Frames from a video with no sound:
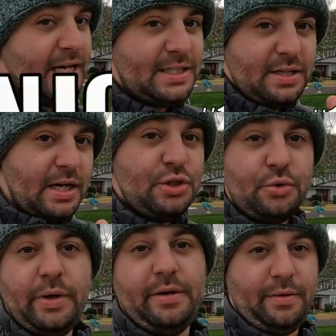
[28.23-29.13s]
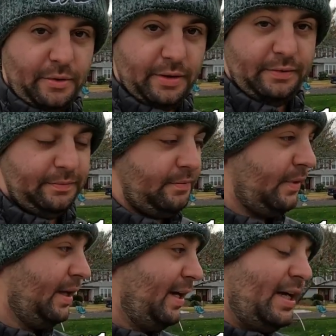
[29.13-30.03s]
is to enjoy your lawn.
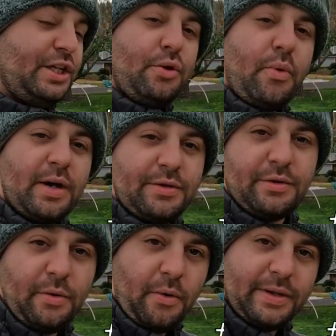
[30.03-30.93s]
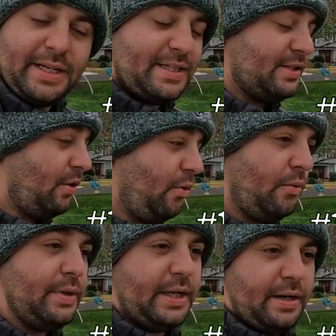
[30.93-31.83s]
You work through on this the
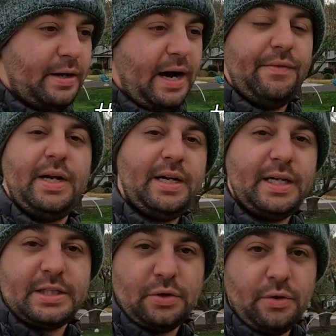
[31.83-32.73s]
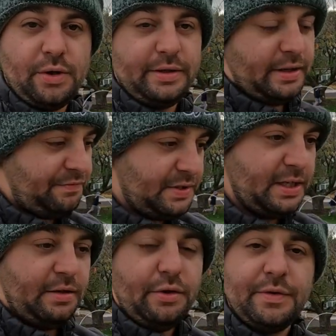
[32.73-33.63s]
whole year, having a nice lawn. If you
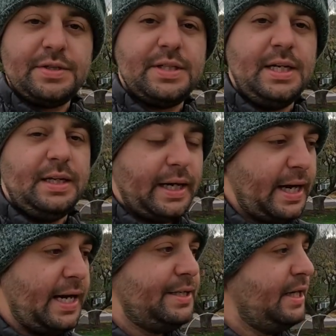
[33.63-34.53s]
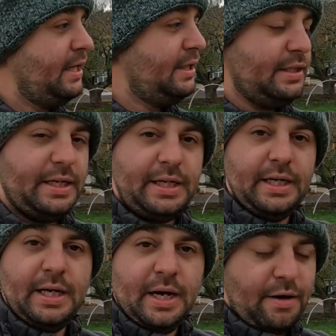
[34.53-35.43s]
did an overseed like I did, you did a,
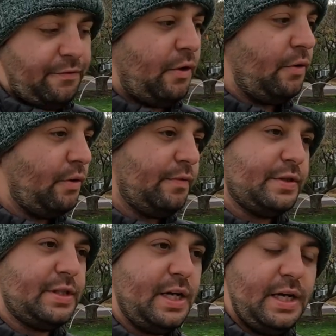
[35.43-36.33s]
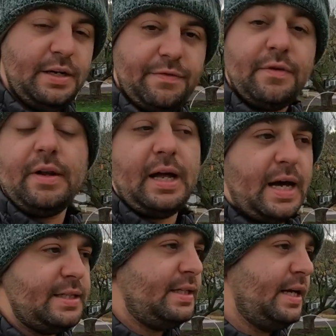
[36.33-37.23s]
a fall overseed, you
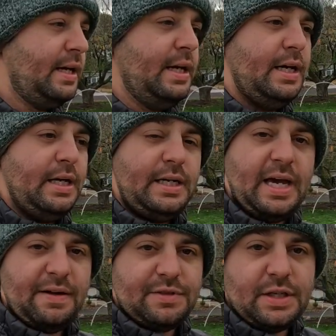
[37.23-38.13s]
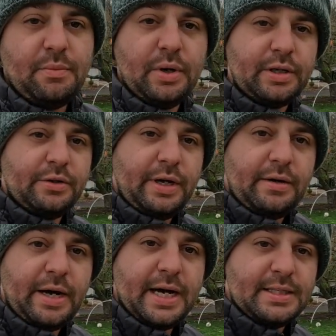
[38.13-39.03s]
fertilized it, you have somewhat green
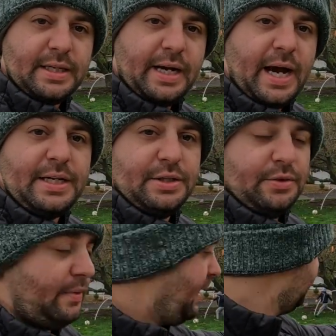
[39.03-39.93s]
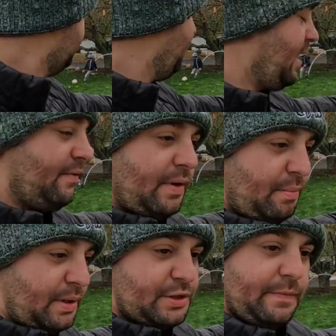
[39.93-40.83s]
grass like I do. I do have a
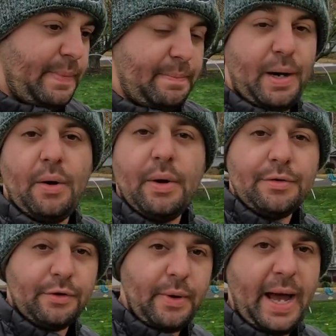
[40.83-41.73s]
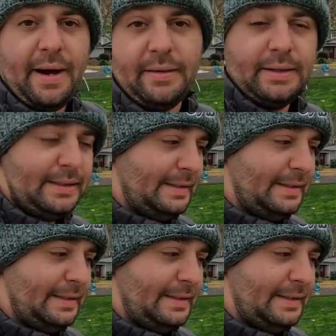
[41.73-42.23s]
bunch of papoa throughout.